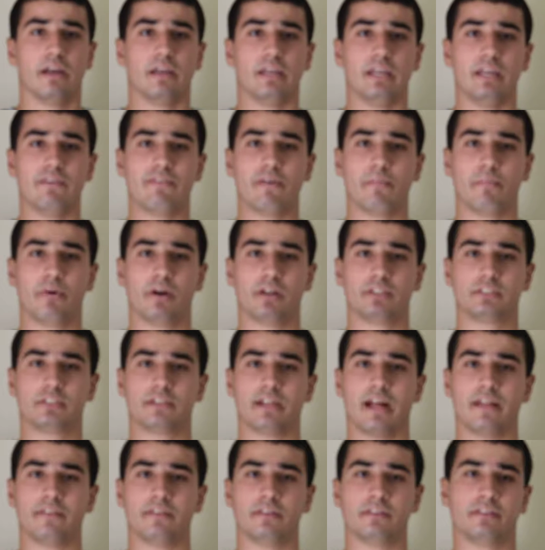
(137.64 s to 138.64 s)
if a
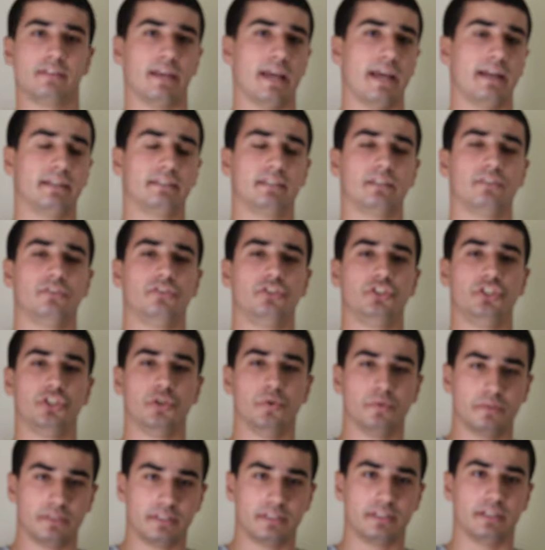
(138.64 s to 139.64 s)
person undertakes a
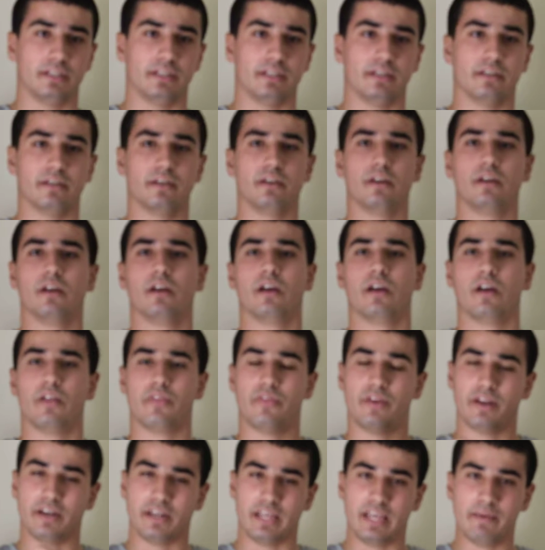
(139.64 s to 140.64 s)
duty,
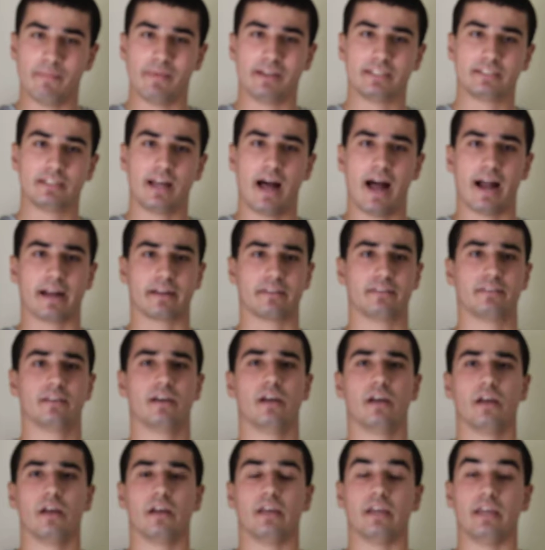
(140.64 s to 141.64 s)
then he must act.
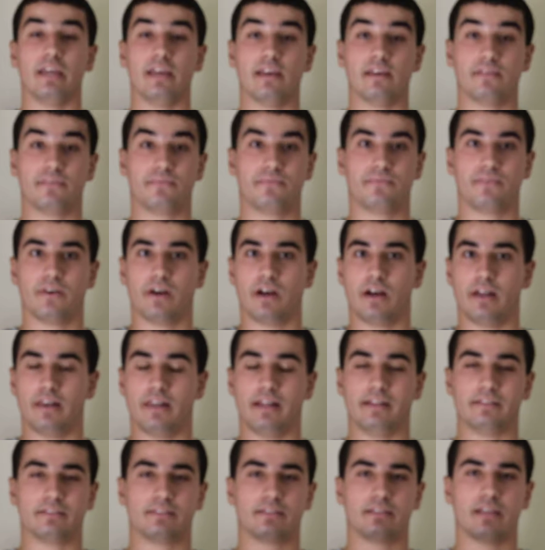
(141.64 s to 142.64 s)
If,
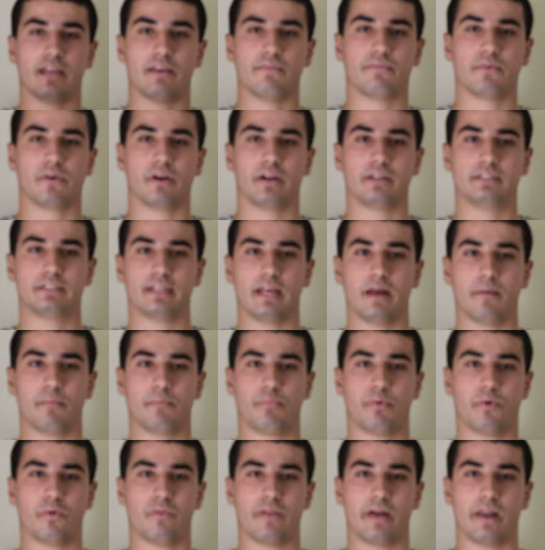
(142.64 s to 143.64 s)
let's say for
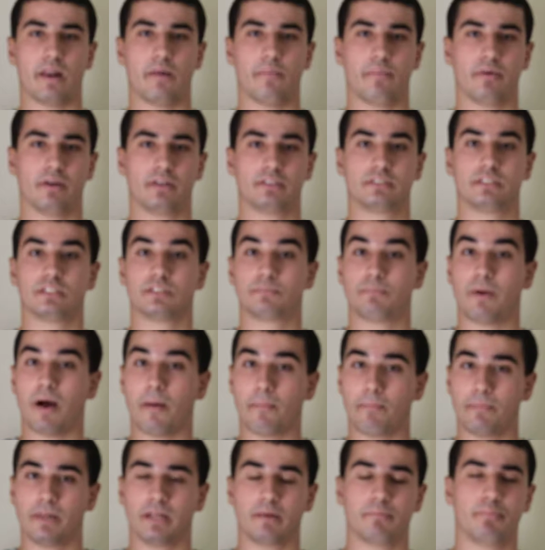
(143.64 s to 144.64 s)
example, that a person's
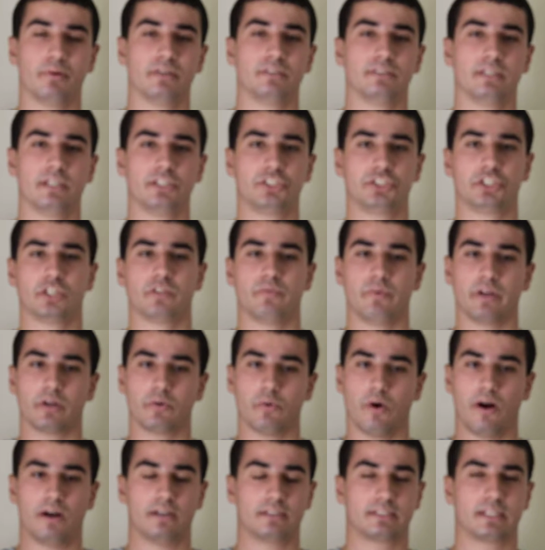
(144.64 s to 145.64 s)
public position
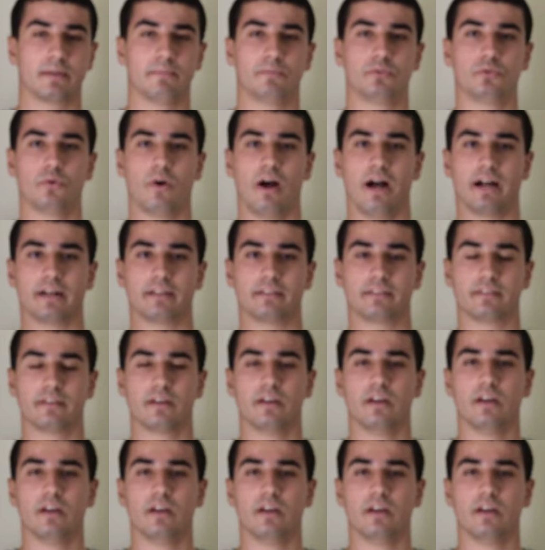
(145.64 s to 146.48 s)
requires him to act.